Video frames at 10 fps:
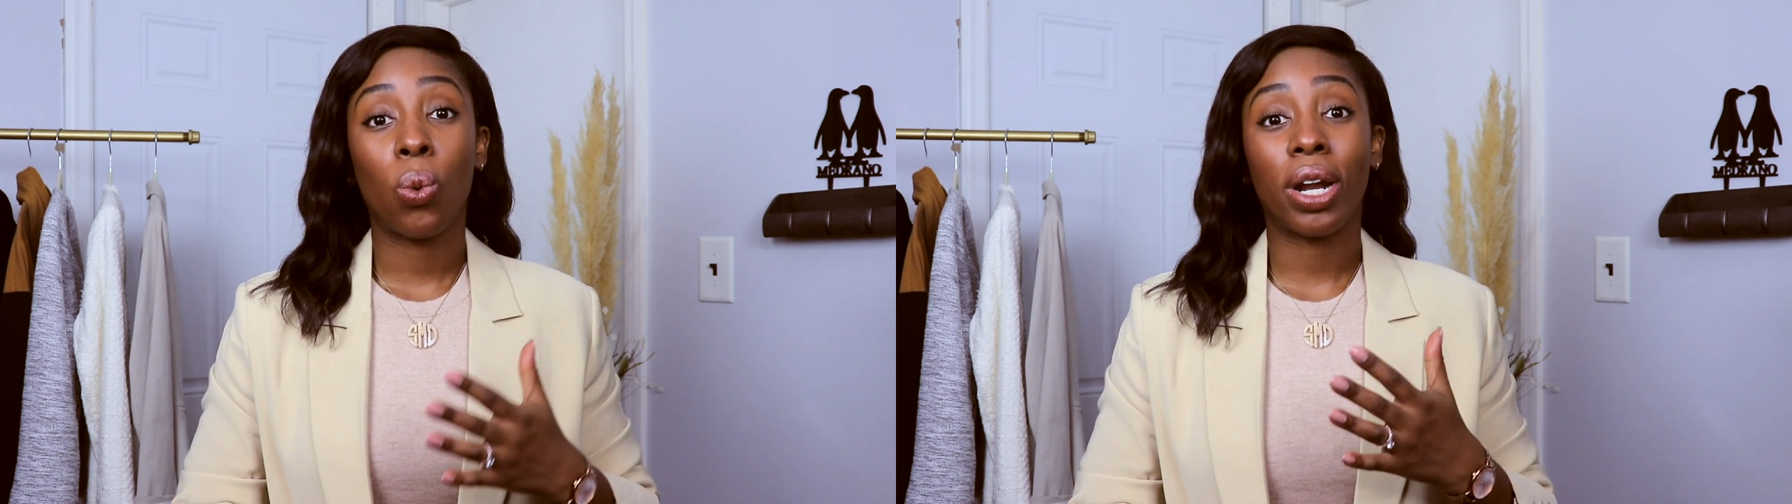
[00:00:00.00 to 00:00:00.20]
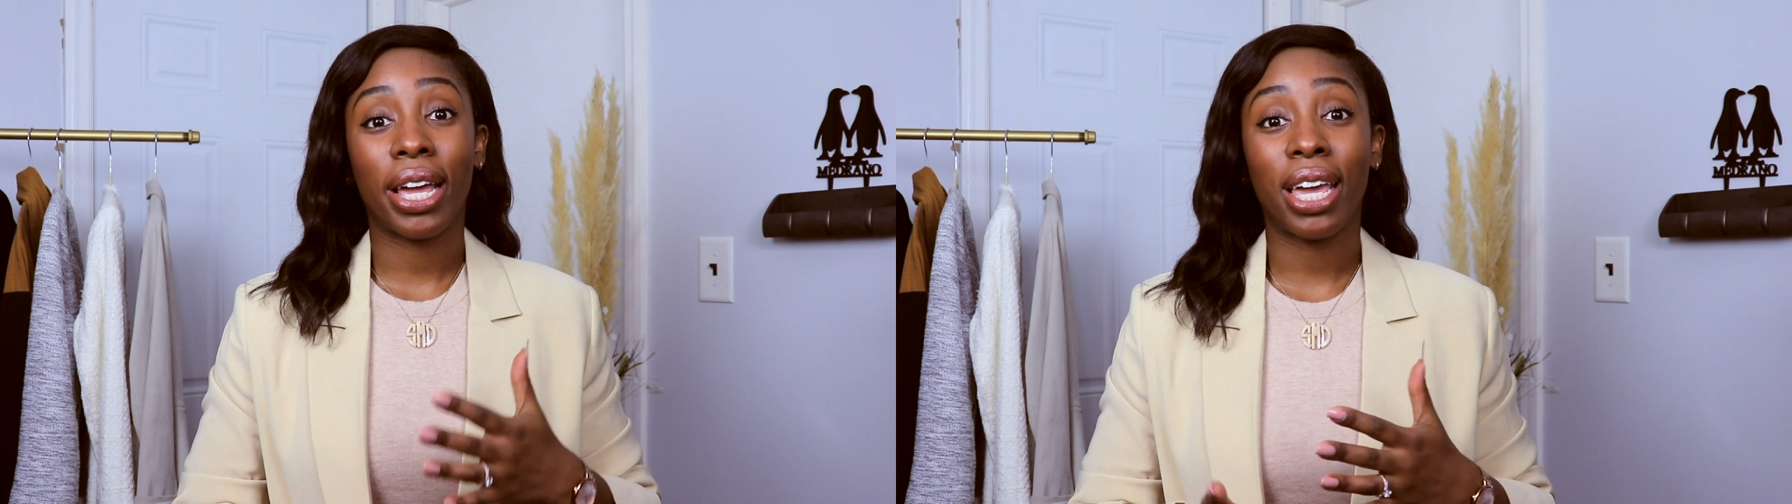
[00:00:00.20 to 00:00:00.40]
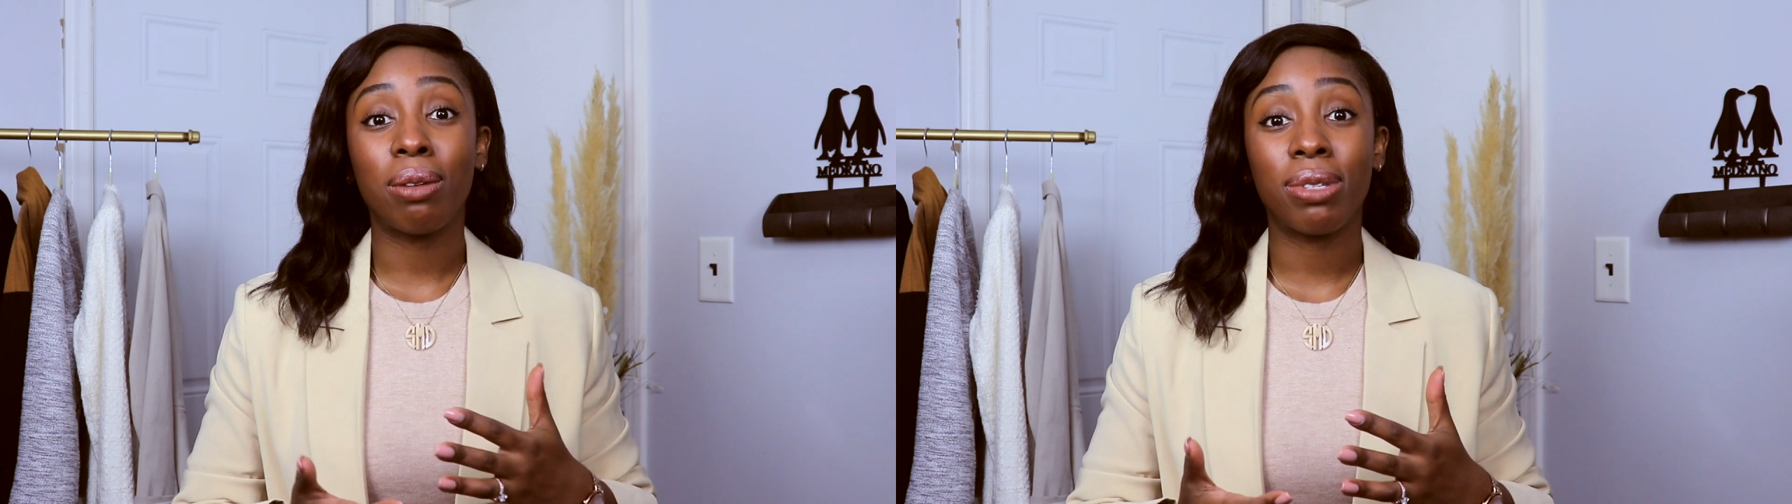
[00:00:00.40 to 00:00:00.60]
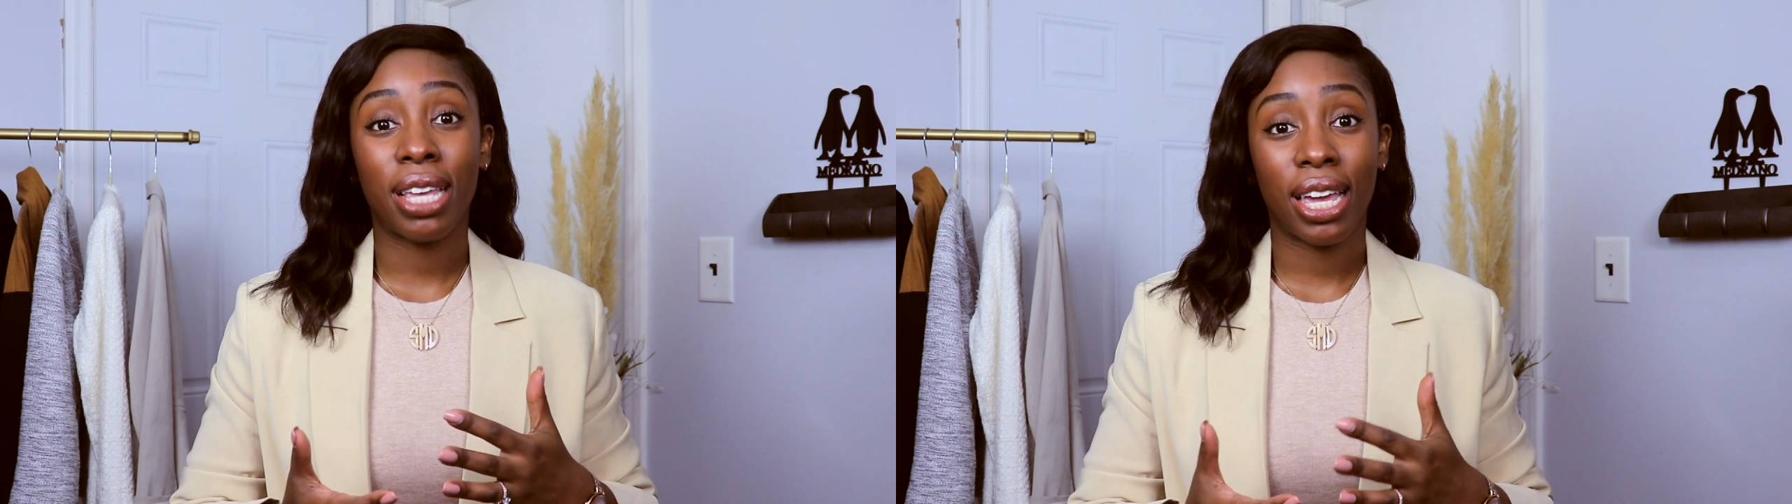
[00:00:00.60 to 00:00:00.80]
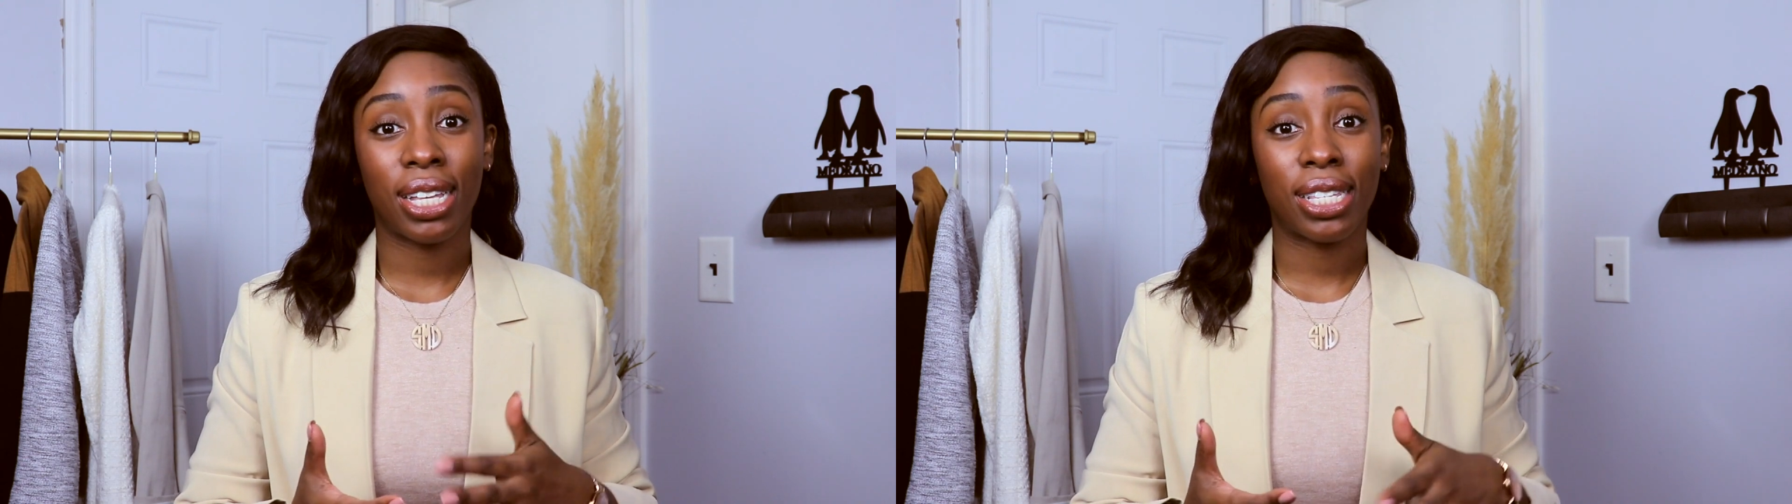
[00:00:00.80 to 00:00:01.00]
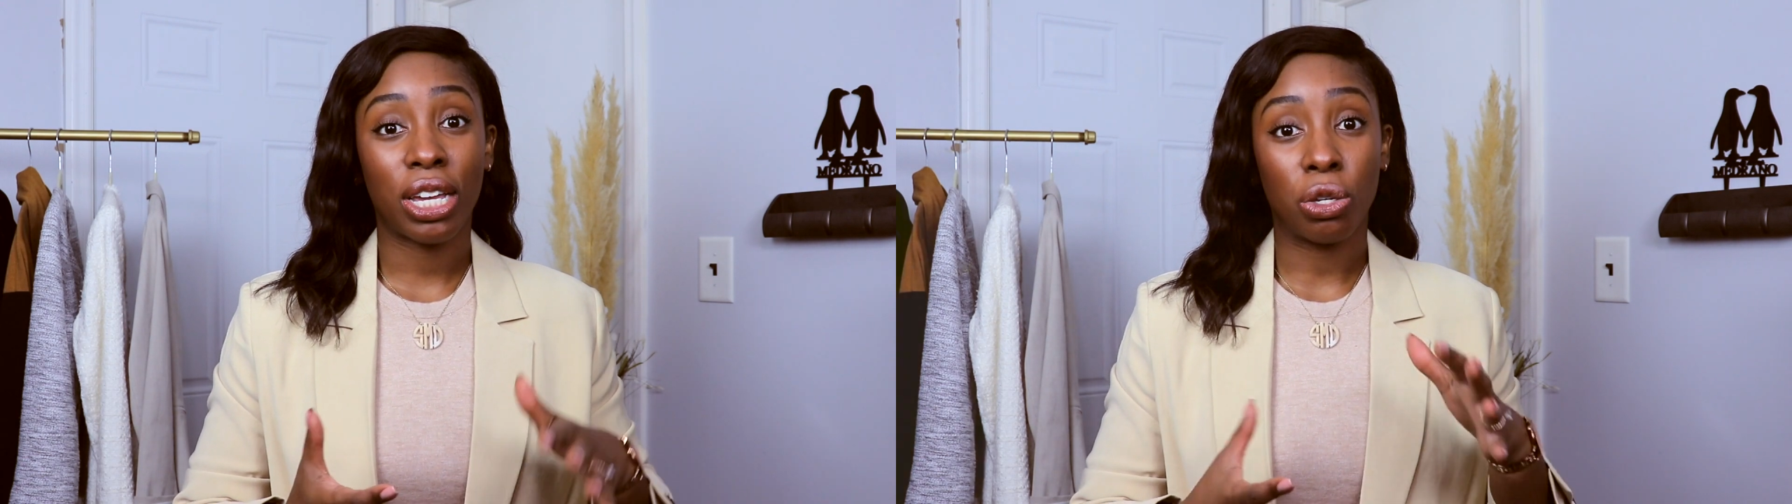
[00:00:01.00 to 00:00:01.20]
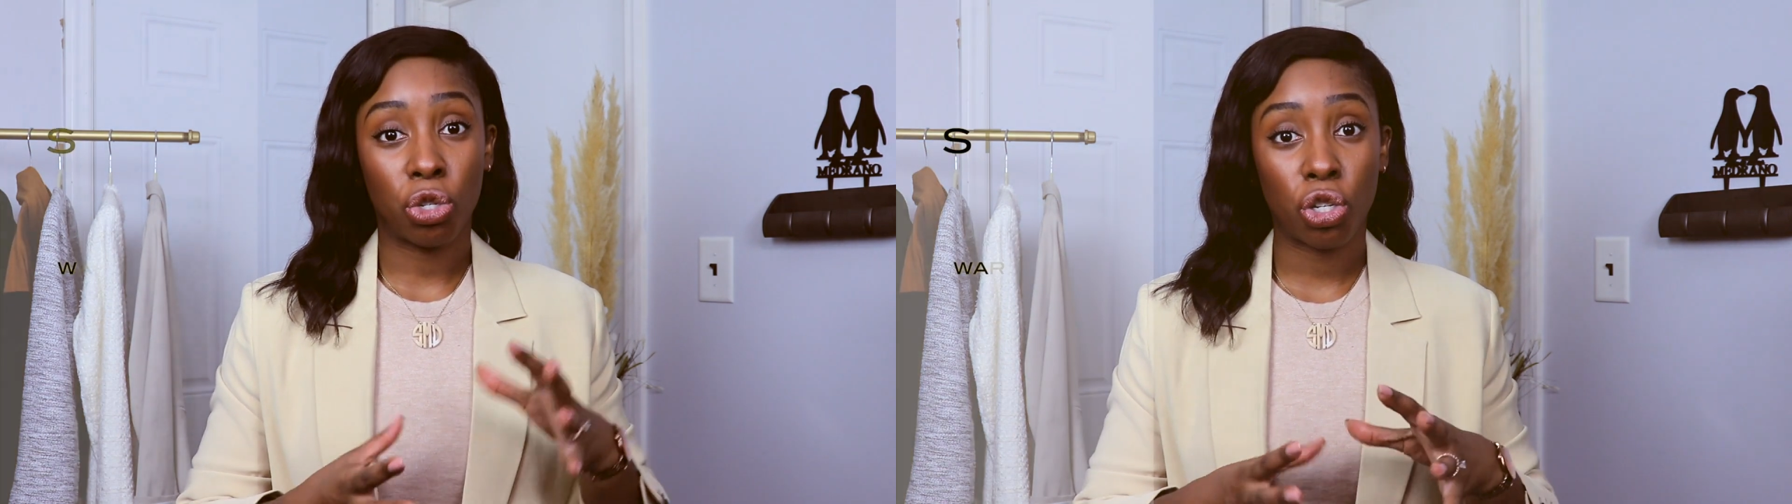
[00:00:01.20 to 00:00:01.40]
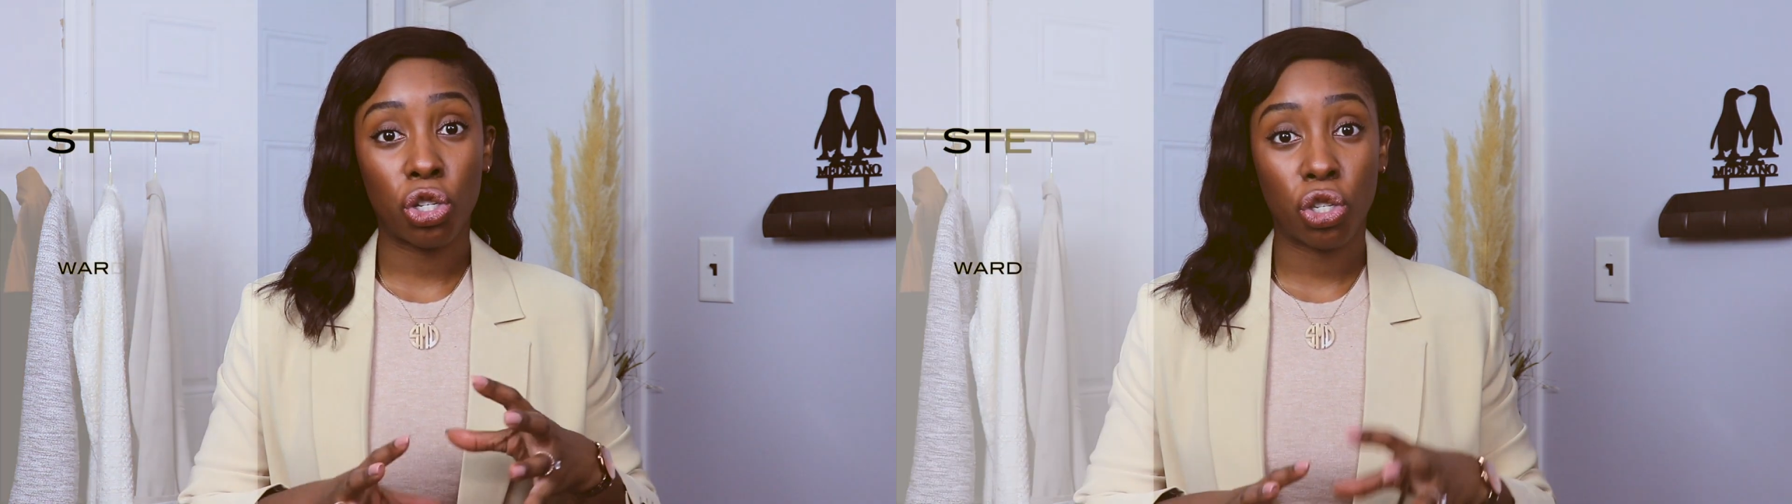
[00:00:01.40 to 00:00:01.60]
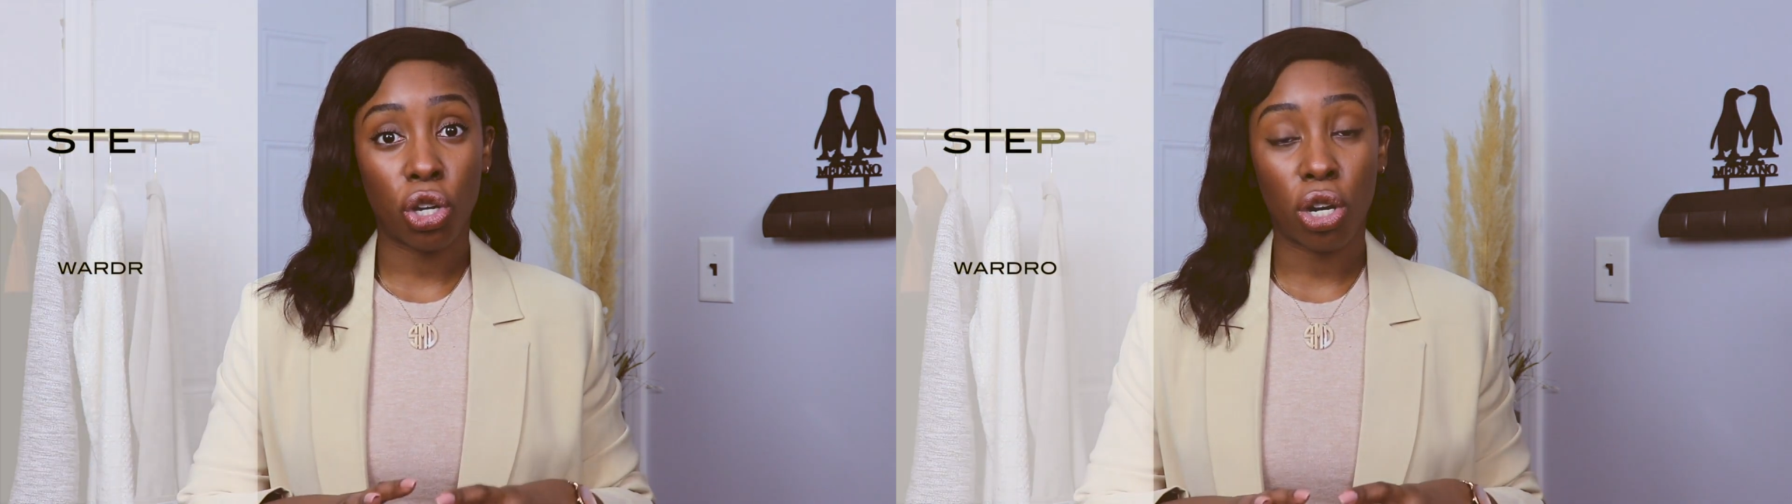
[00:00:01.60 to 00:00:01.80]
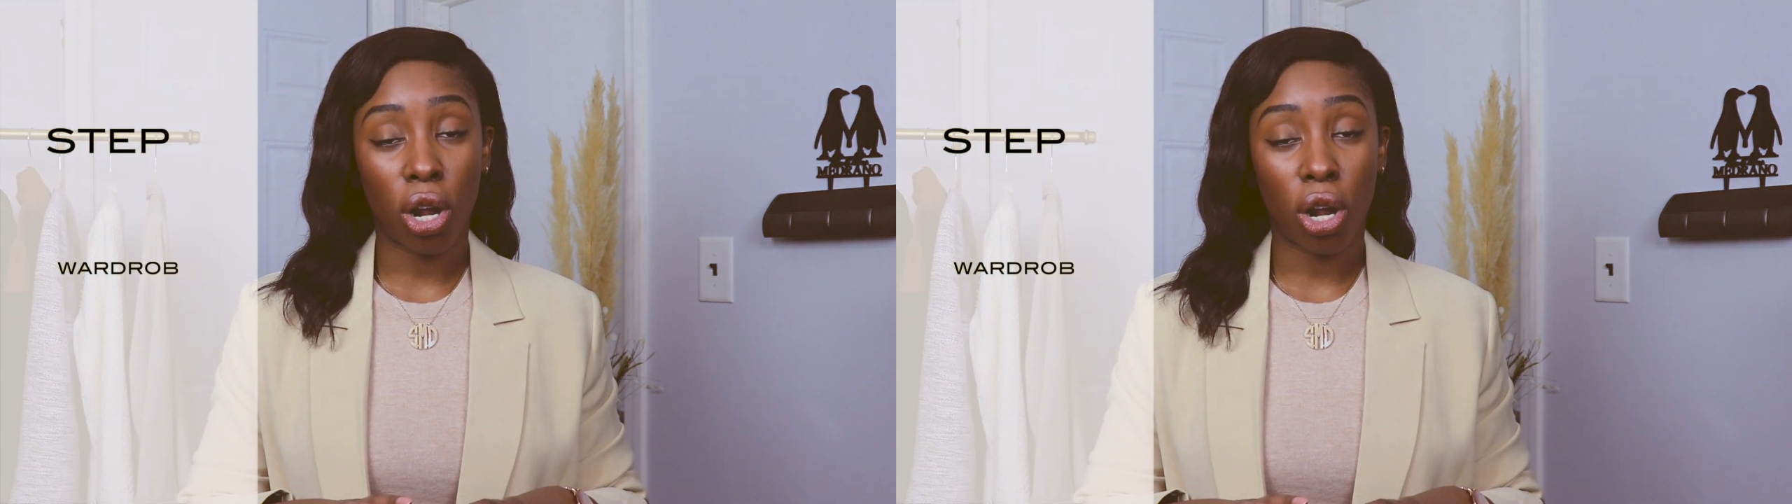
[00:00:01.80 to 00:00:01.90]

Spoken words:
What I am saying is that you should start